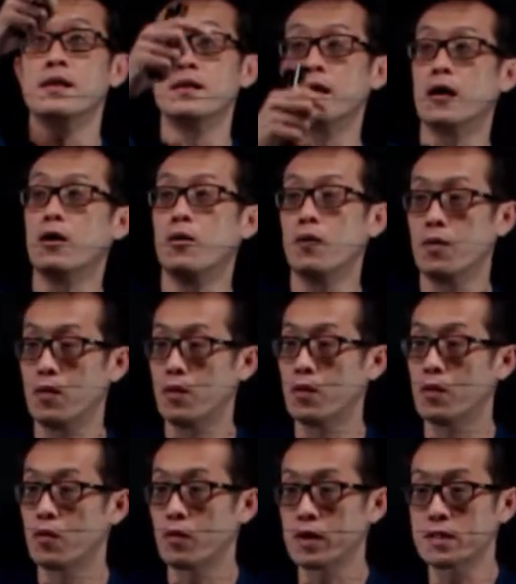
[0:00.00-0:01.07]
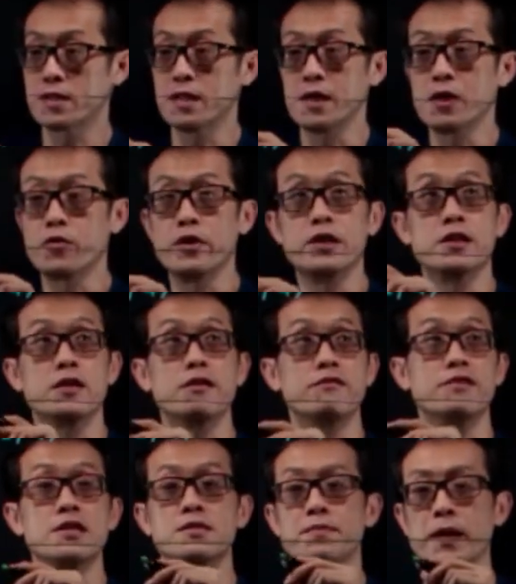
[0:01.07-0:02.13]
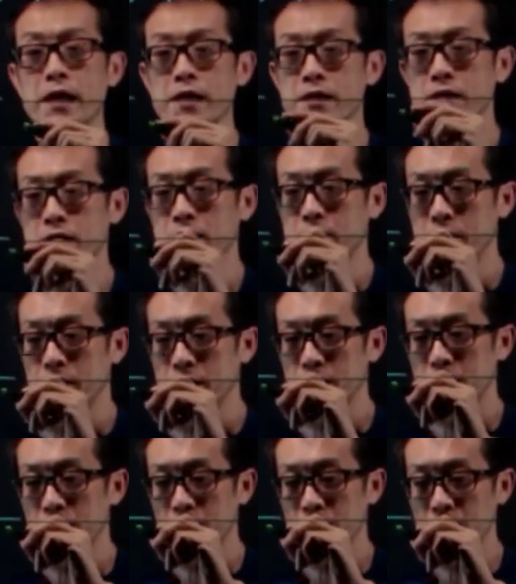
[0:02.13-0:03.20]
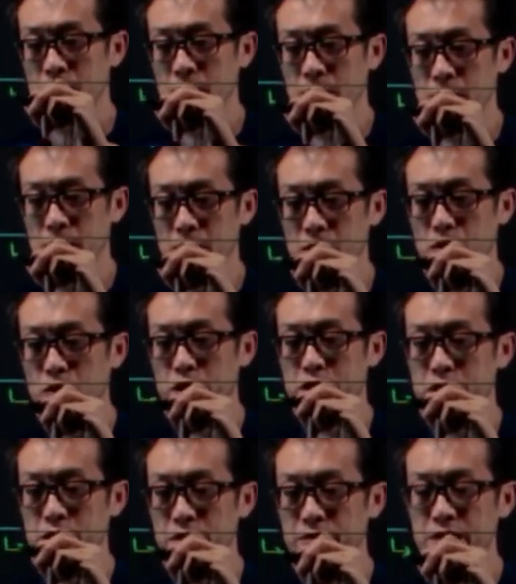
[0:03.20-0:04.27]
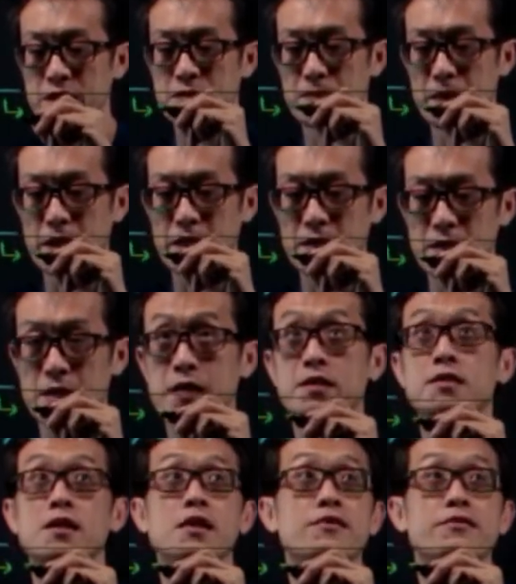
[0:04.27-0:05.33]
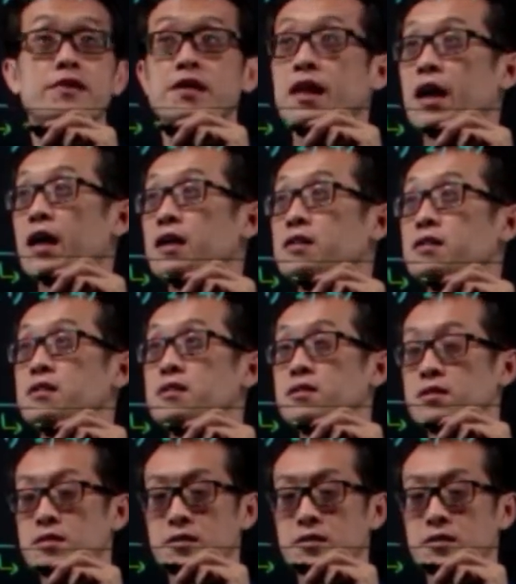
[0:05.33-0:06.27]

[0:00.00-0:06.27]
Now, what is the equation of this plane? The equation of this plane is given as